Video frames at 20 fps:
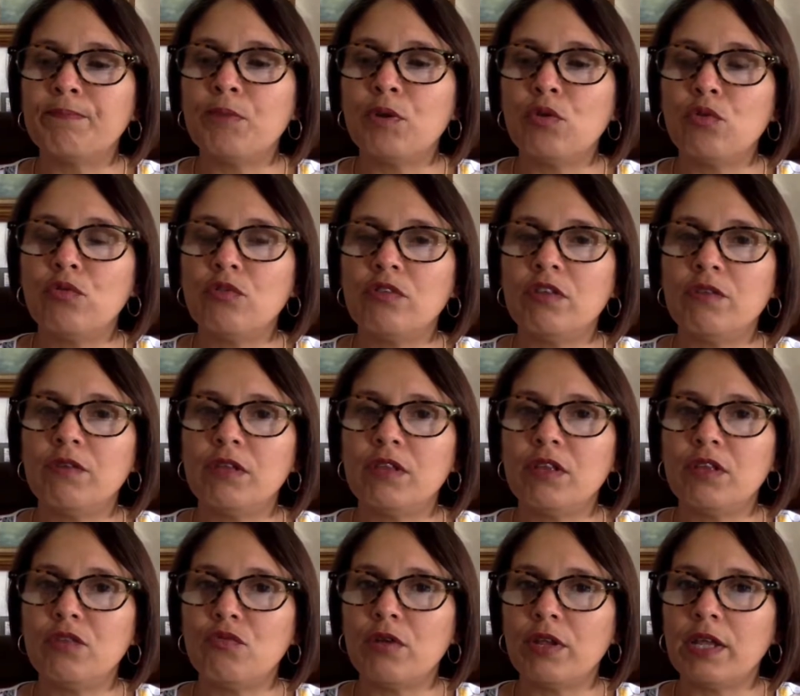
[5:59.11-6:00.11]

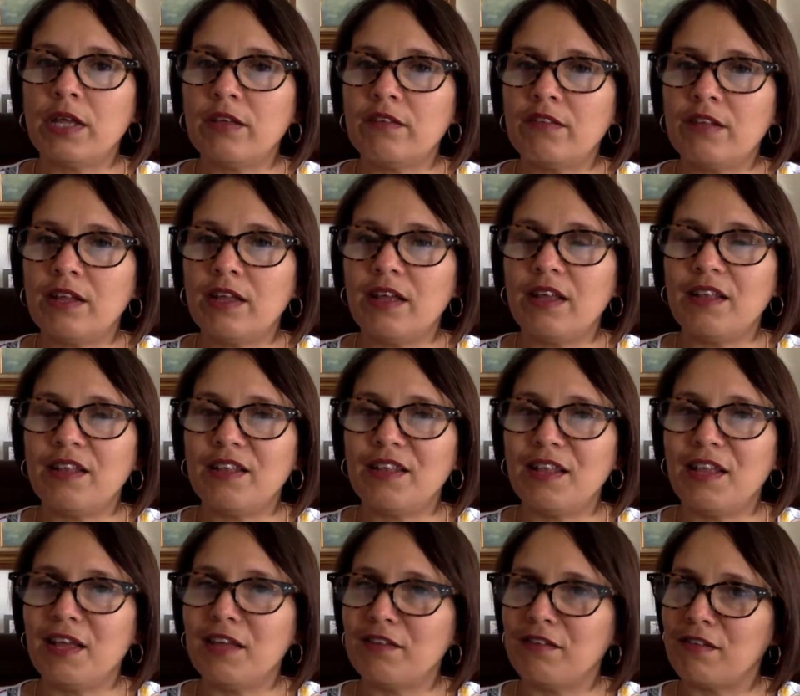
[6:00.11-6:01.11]
productivity to a next le
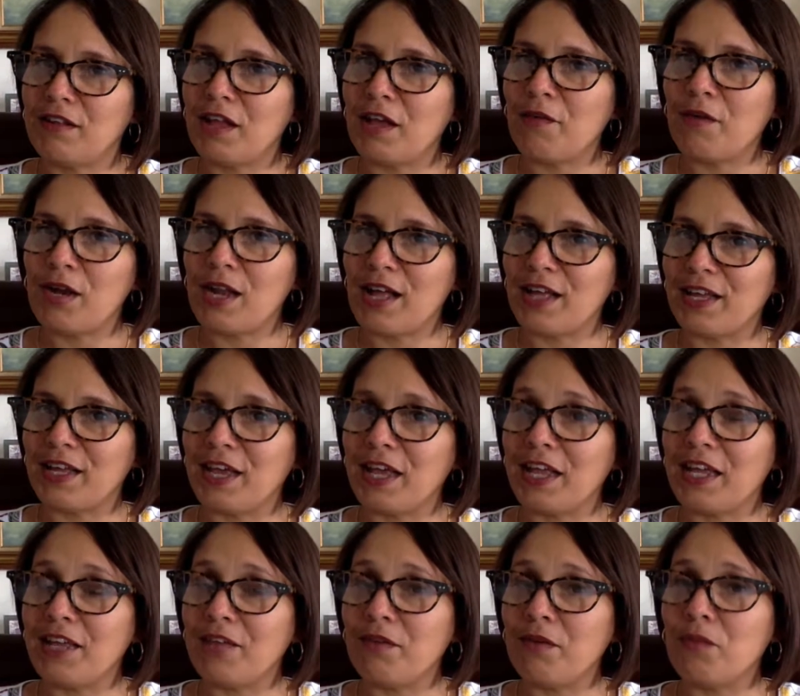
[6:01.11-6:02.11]
next level and get
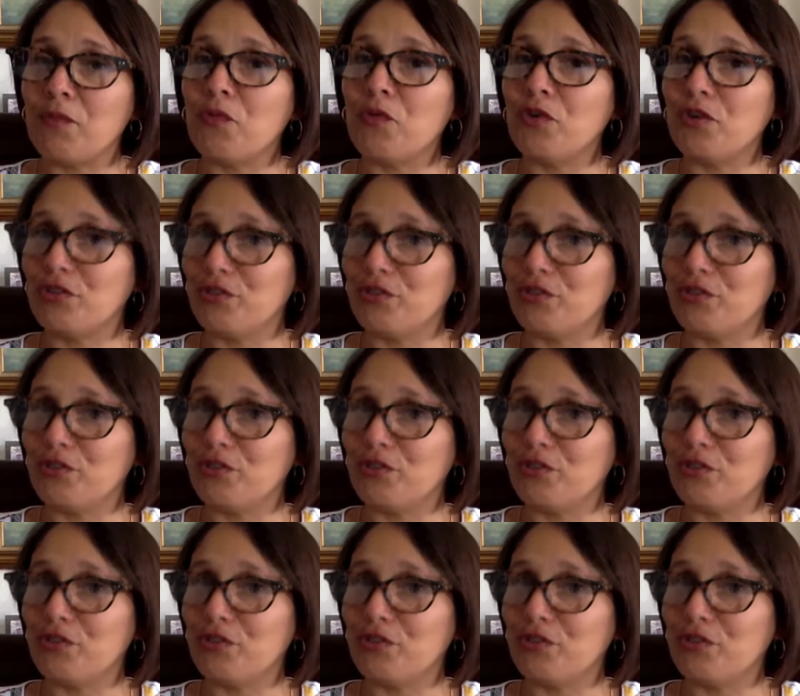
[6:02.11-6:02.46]
even more